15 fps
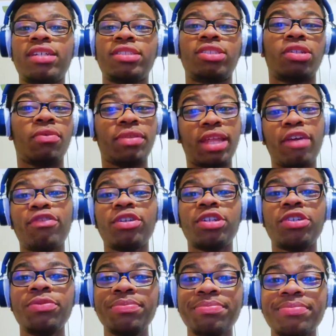So with time for
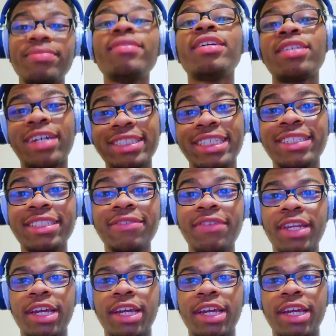ado, let's get into the